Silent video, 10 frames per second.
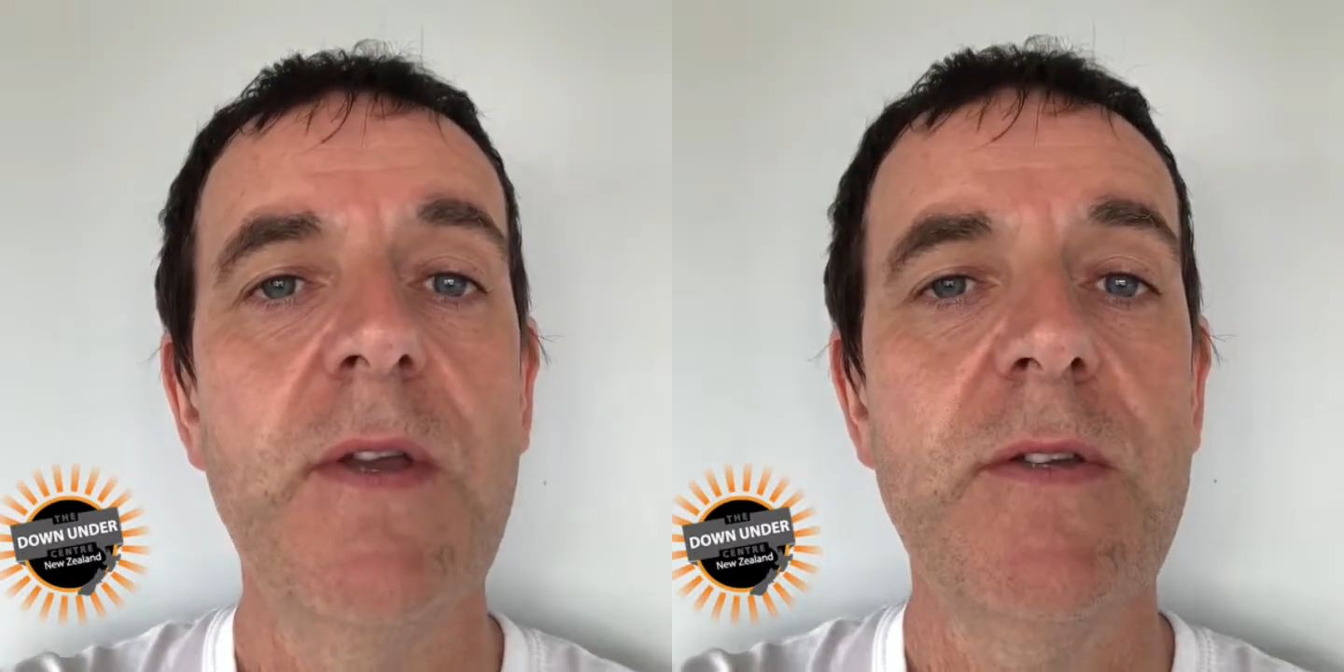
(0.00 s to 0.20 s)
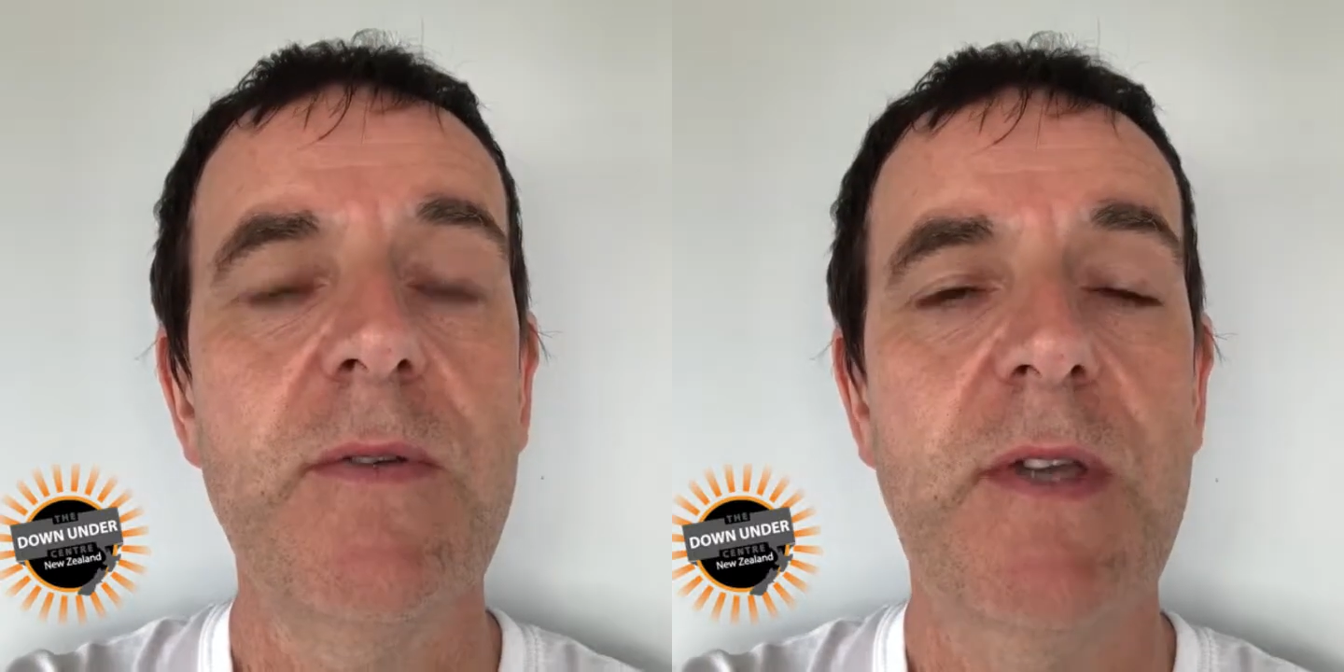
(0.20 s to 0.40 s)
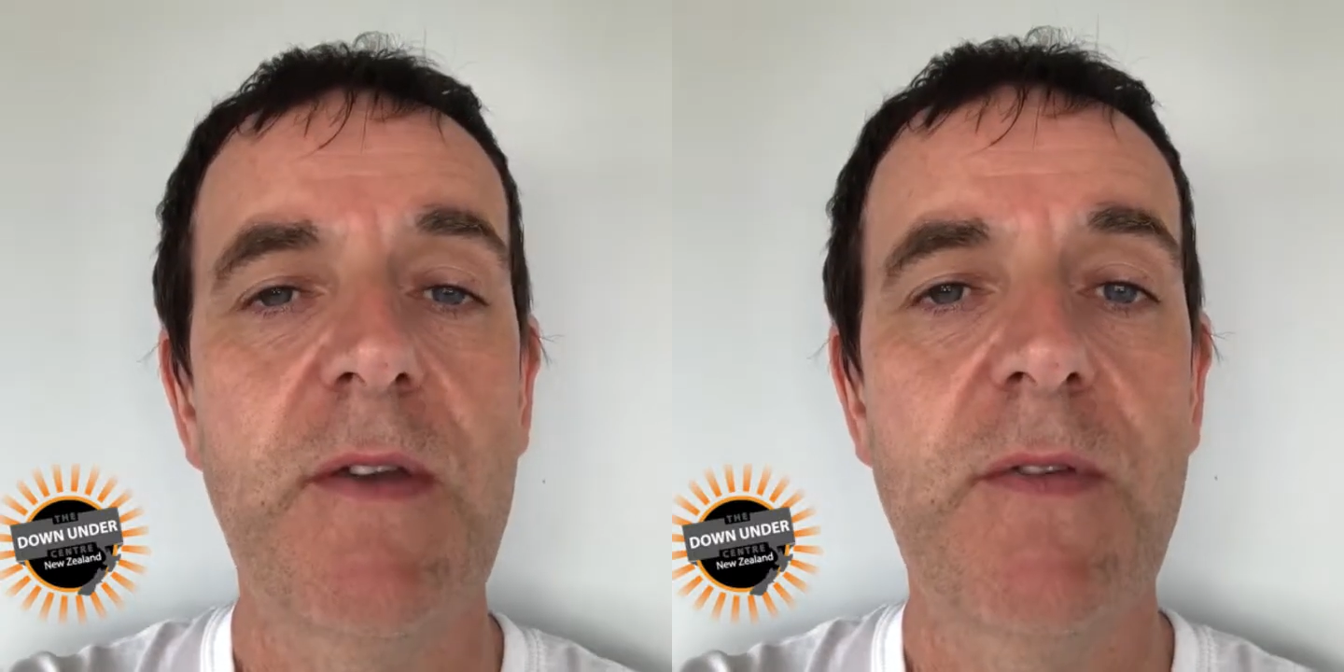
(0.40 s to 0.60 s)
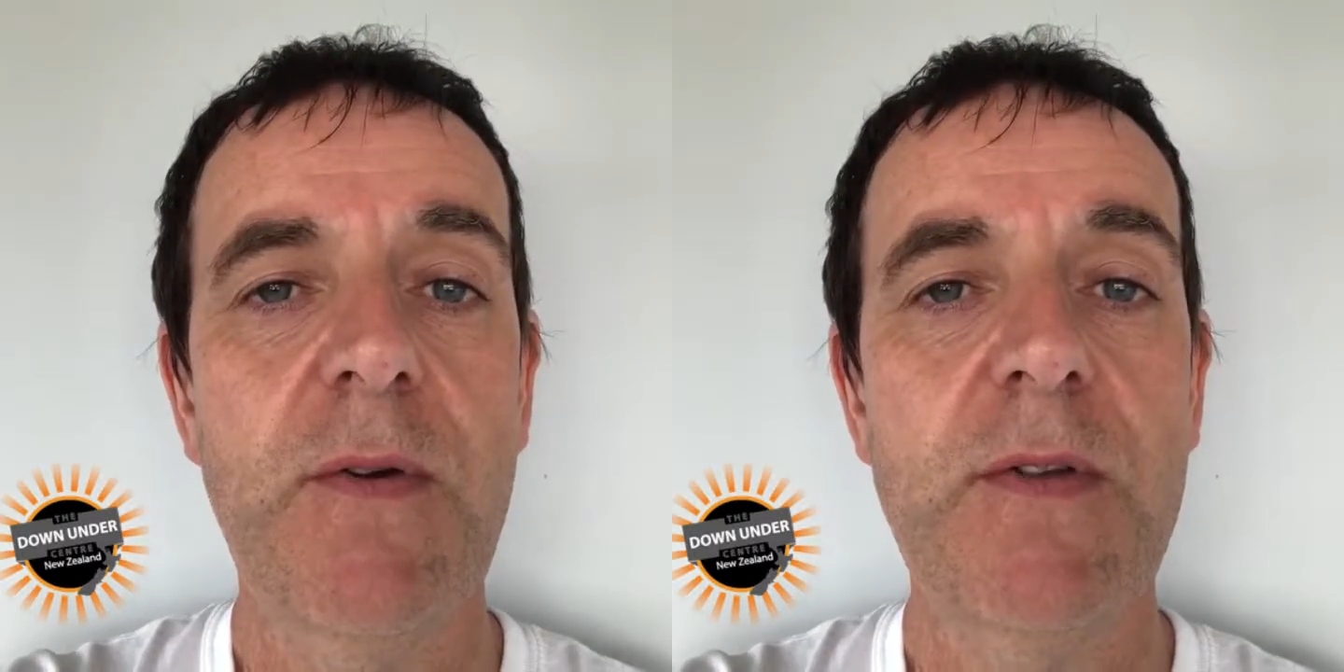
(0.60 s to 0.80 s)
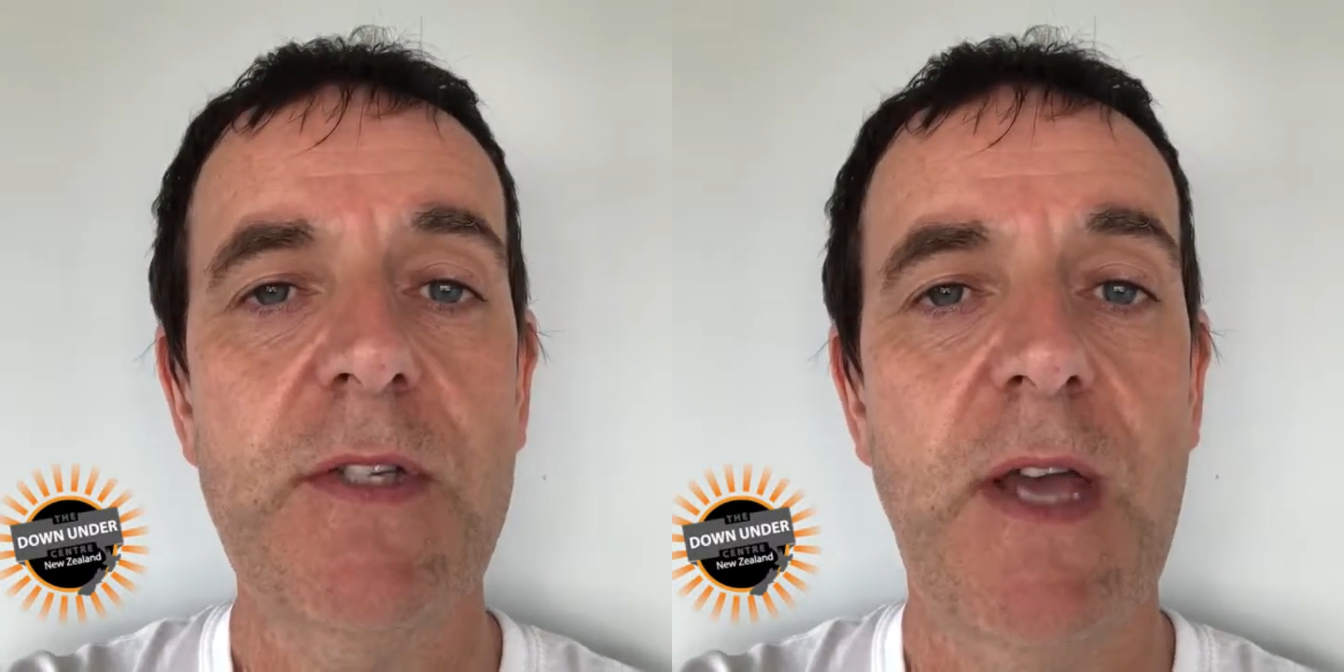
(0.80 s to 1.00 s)
to give
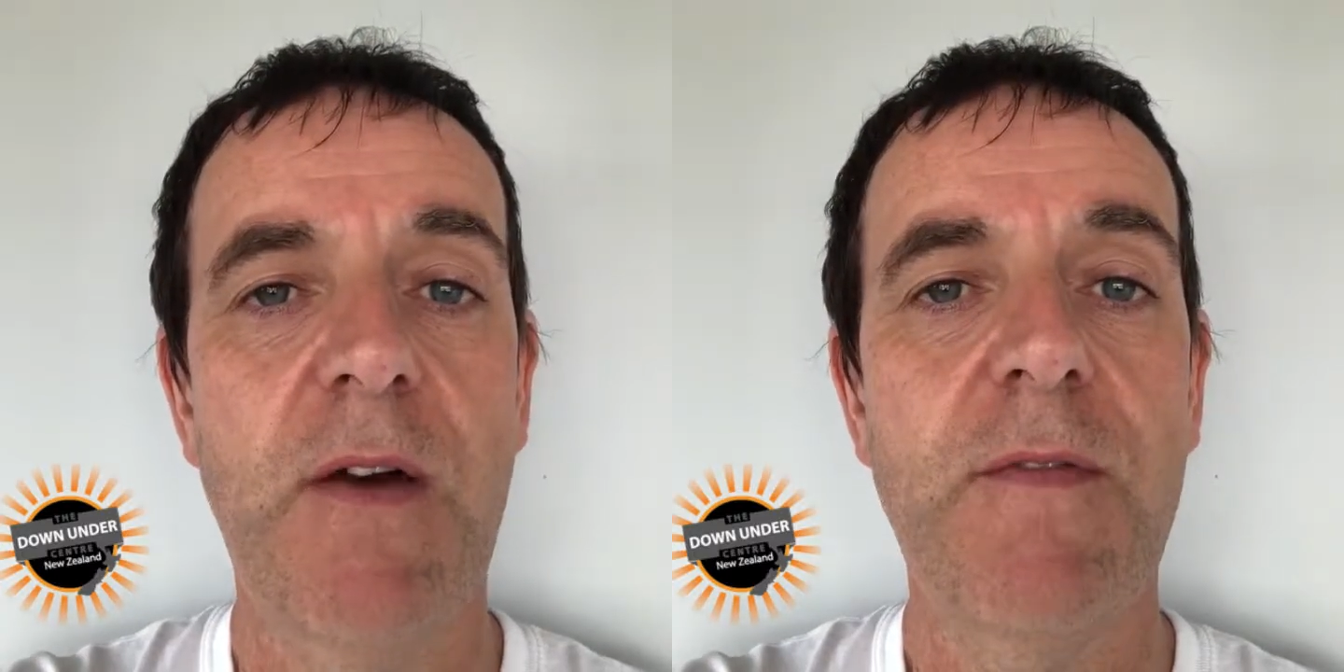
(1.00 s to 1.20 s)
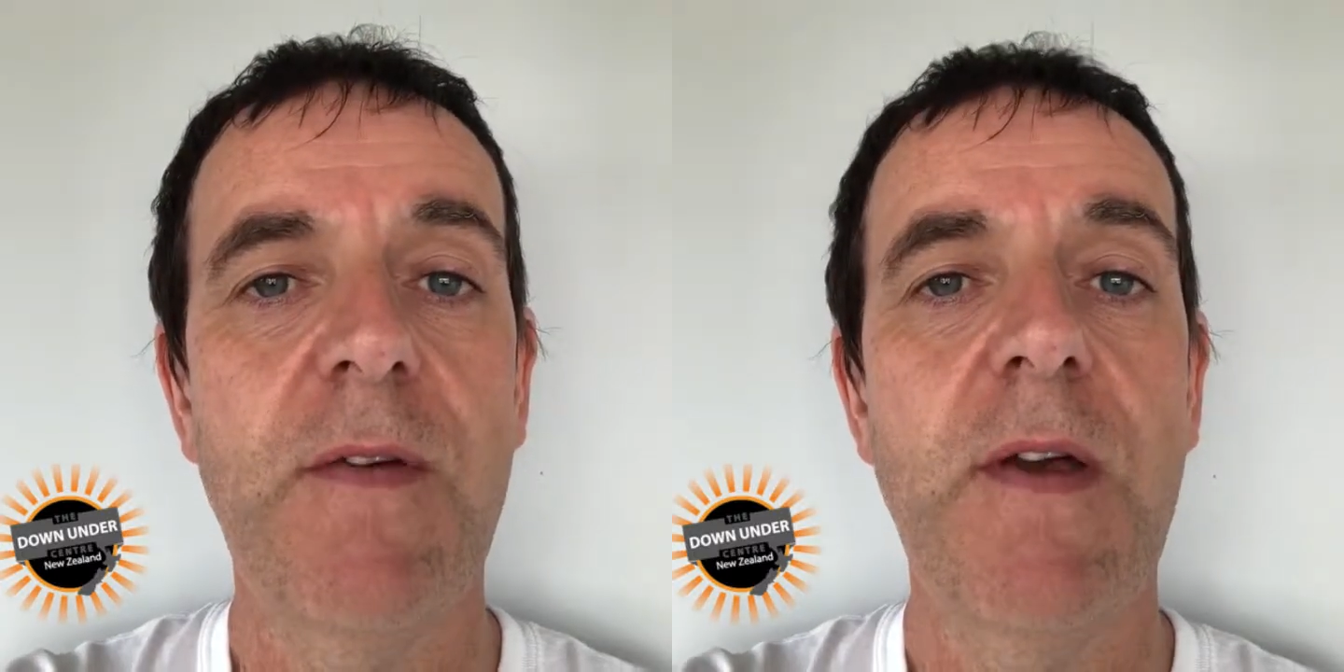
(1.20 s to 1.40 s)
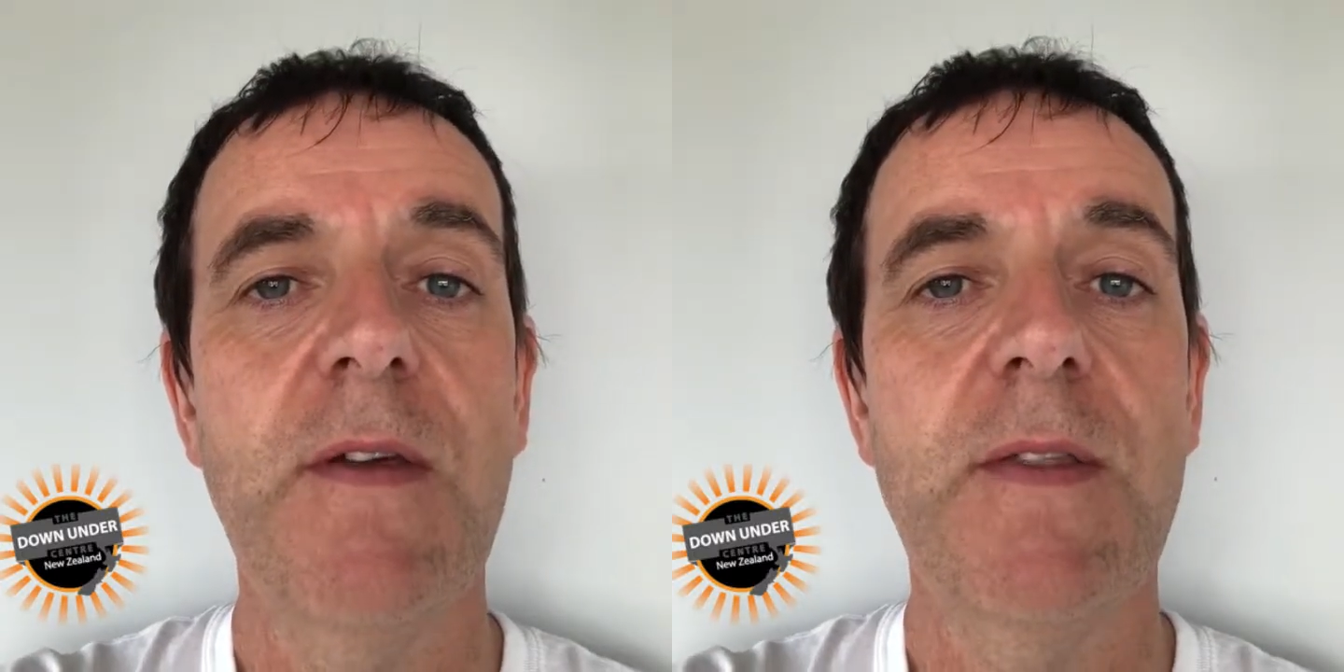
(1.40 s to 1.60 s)
yourself